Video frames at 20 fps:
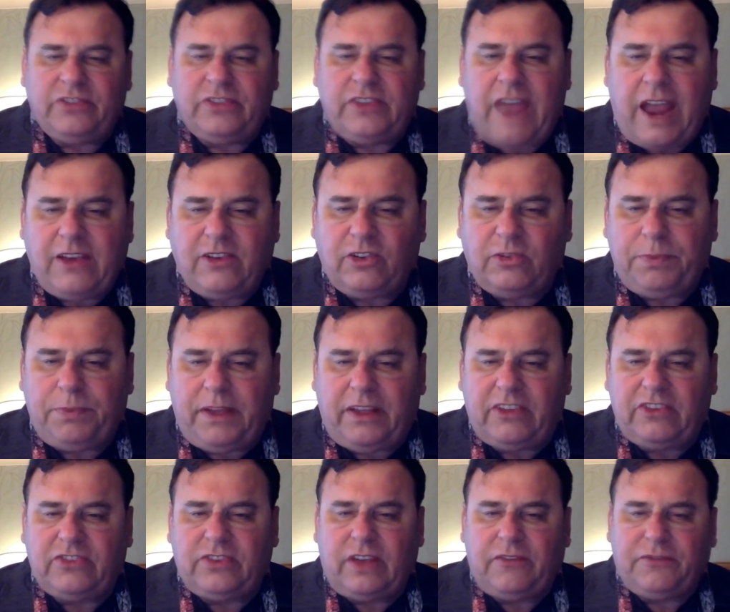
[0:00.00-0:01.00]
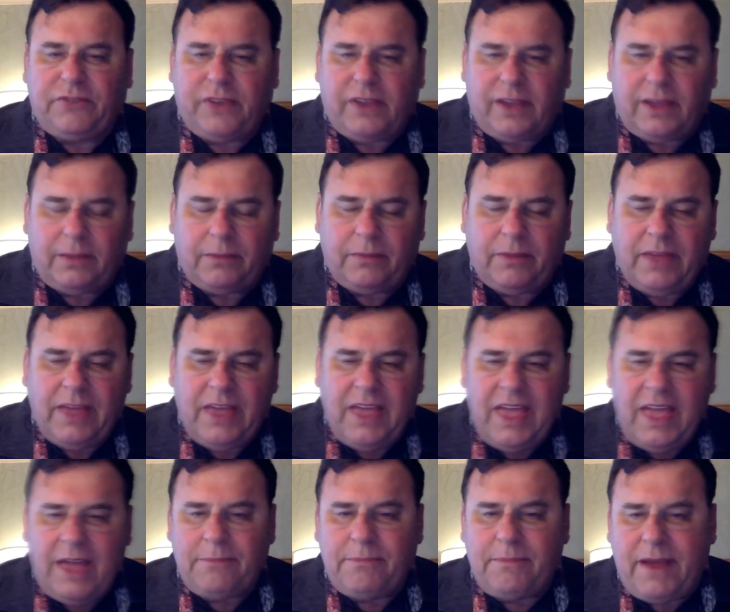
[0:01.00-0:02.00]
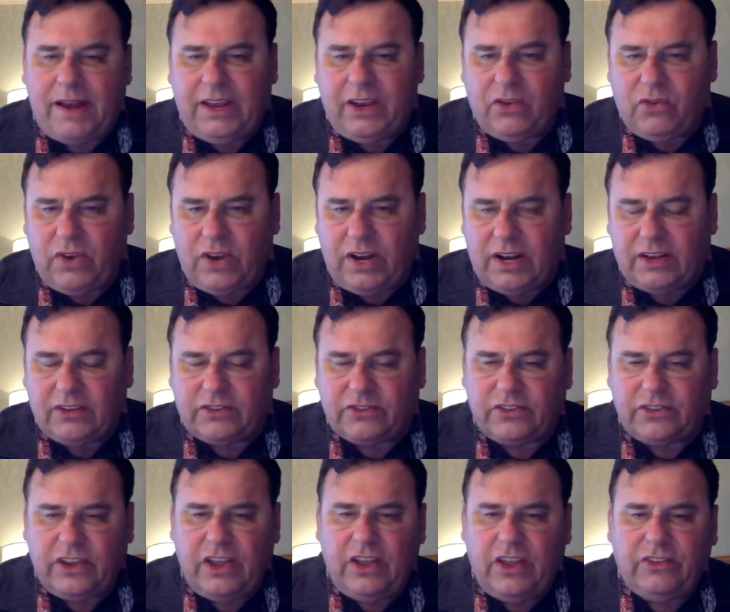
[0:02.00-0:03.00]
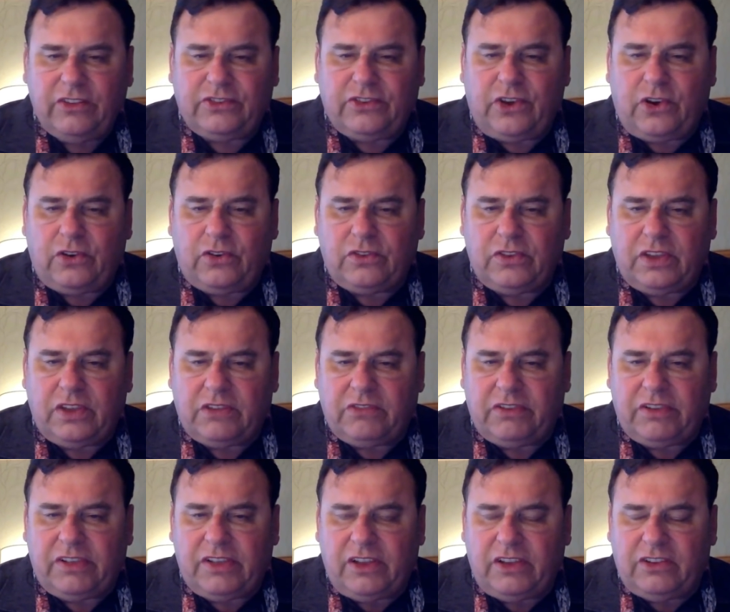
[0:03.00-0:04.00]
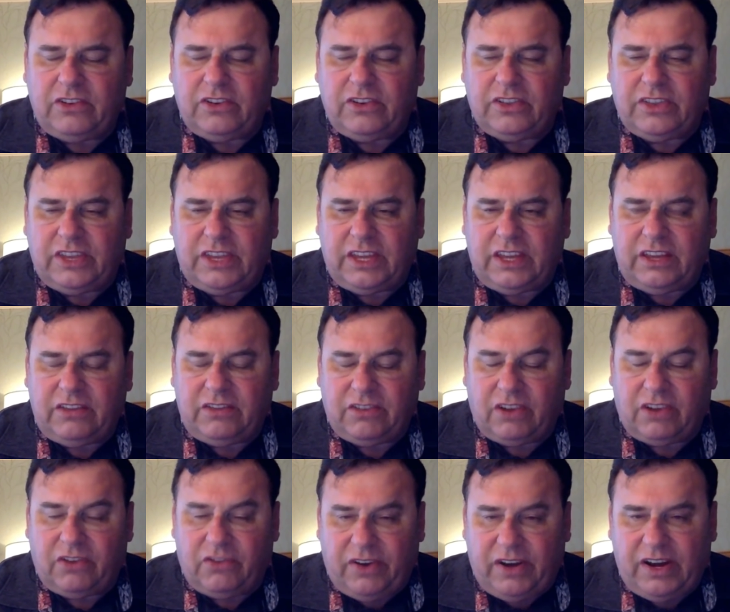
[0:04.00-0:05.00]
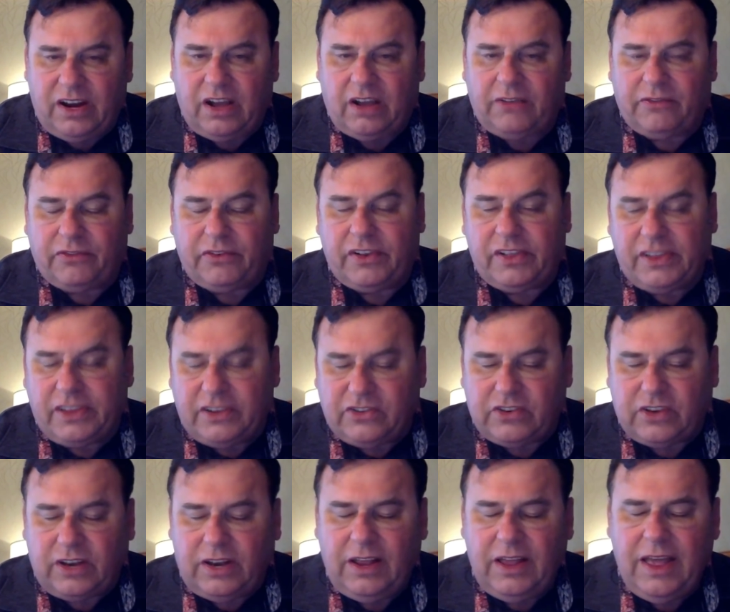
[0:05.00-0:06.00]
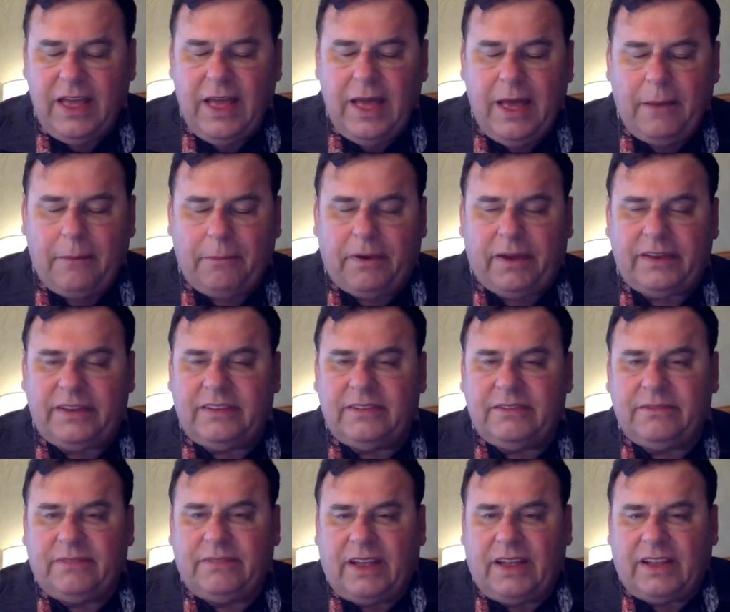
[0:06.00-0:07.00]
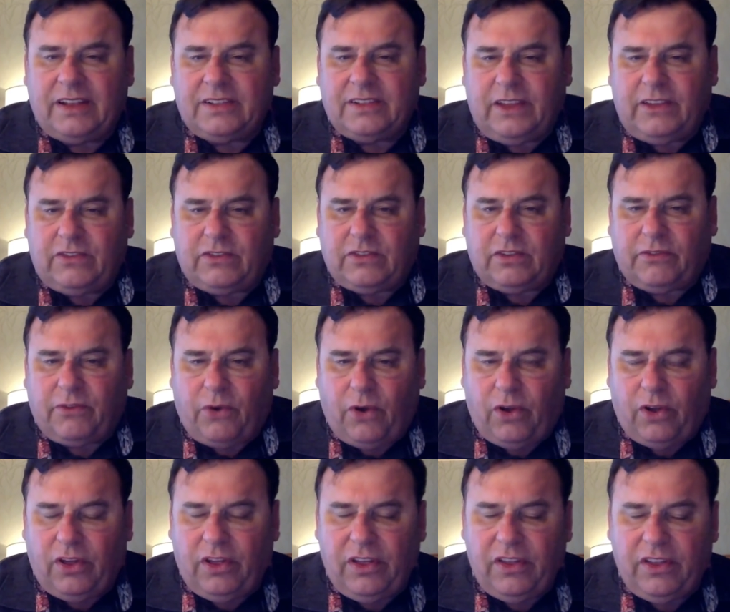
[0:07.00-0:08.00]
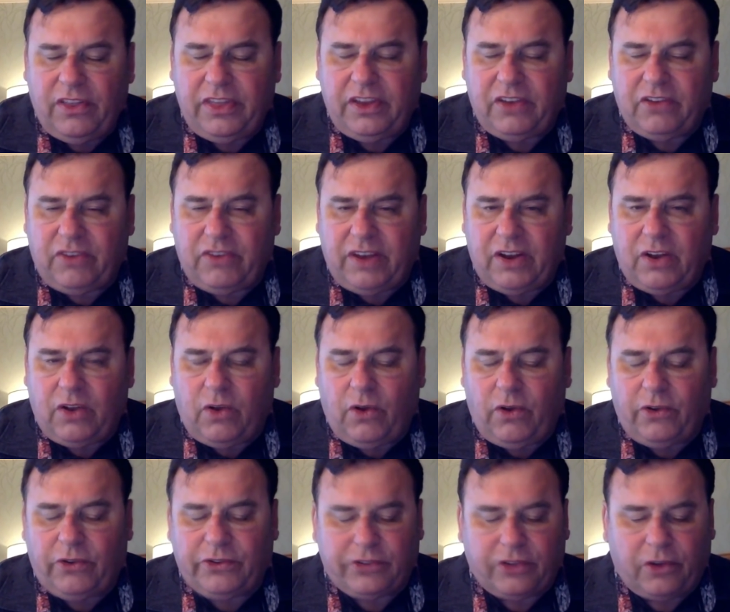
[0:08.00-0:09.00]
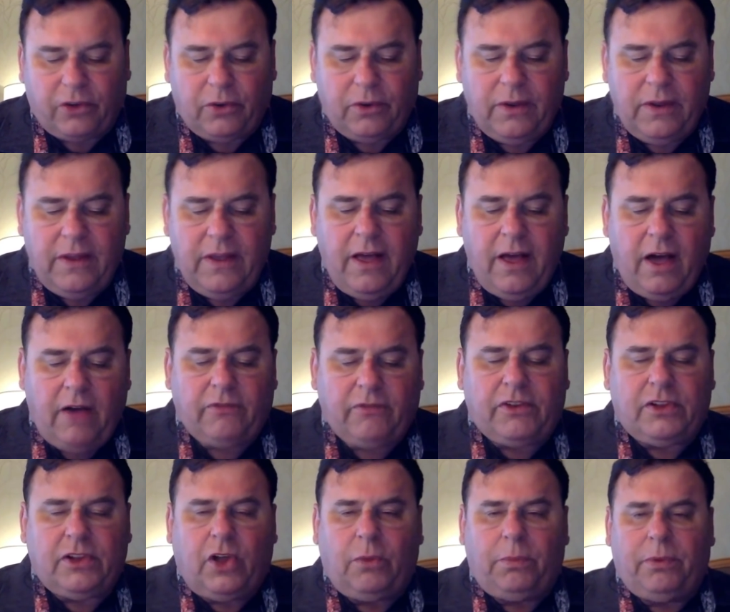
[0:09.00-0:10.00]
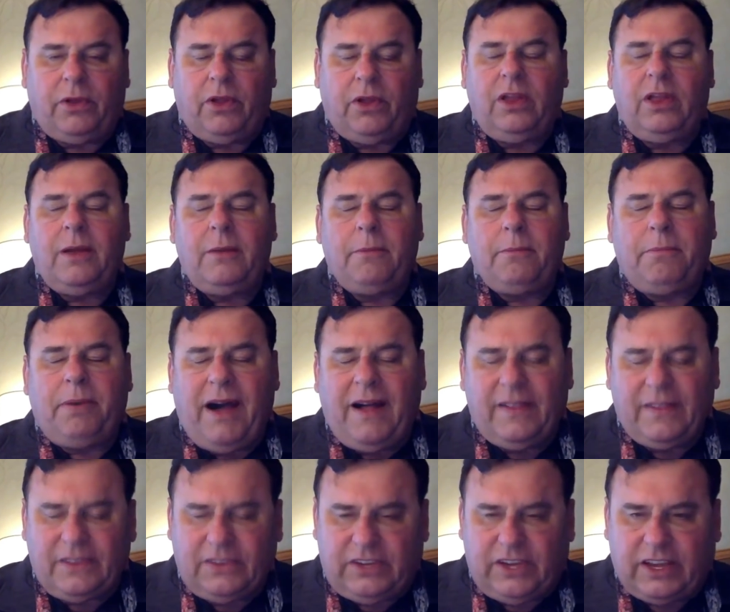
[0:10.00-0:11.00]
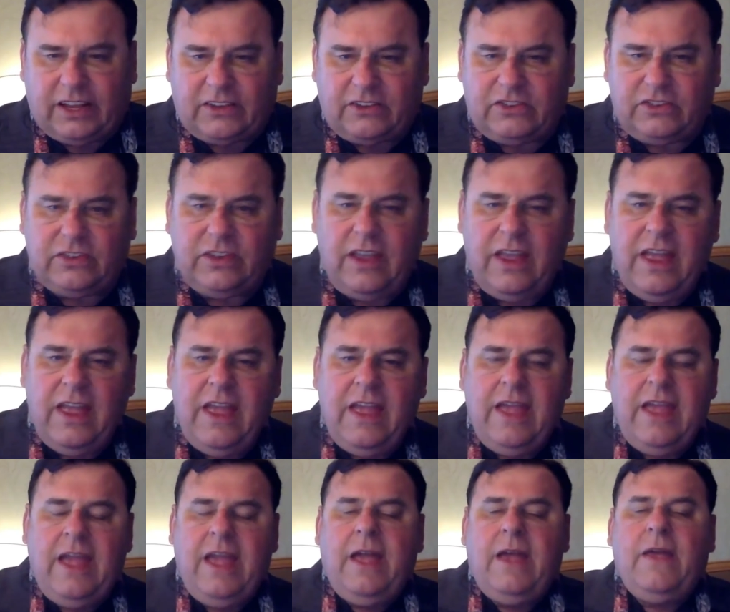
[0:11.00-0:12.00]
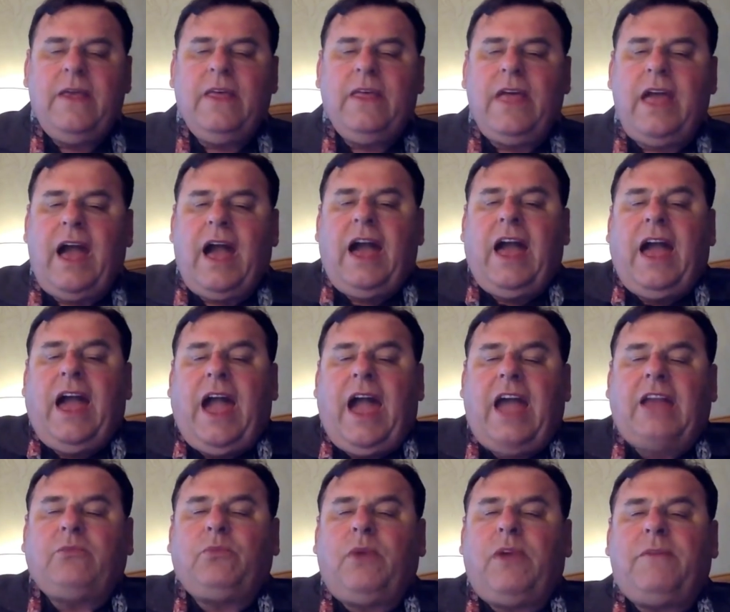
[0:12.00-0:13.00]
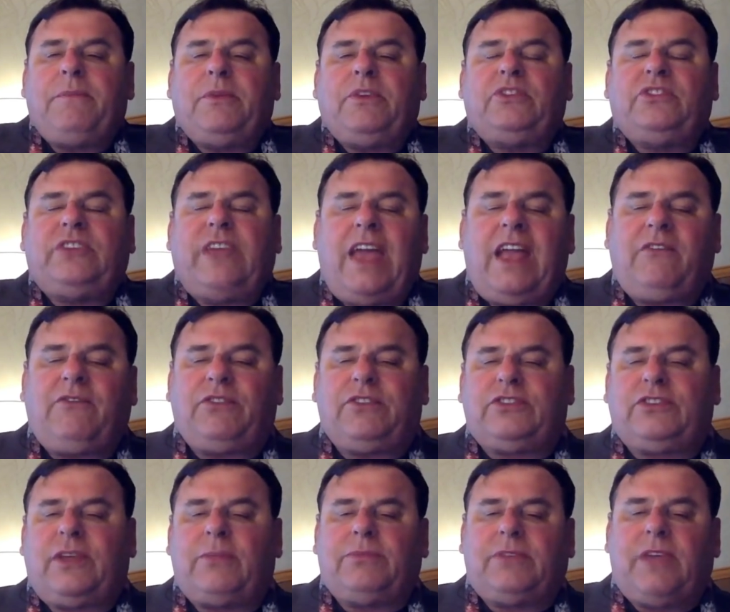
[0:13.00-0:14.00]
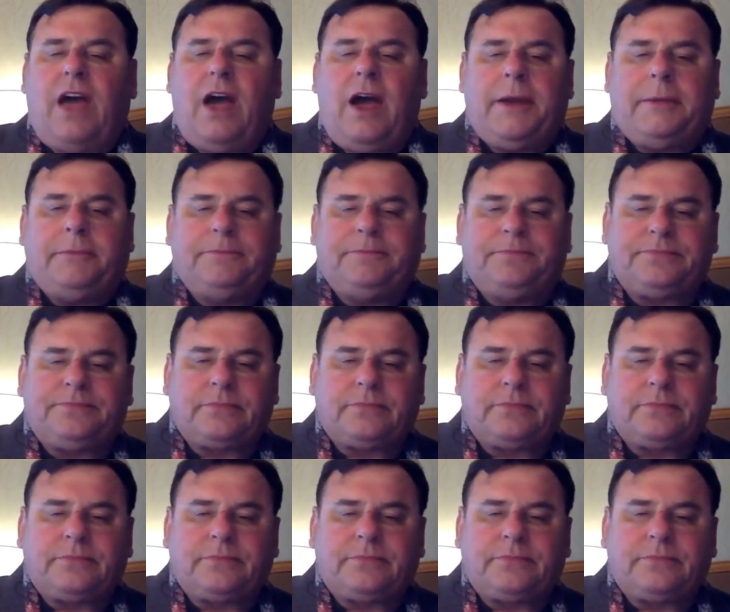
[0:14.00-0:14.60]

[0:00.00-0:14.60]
the stage is being set for him in many arenas, certainly the arena of religion, but not least of all, the arena also of global politics. And we've been saying for some time,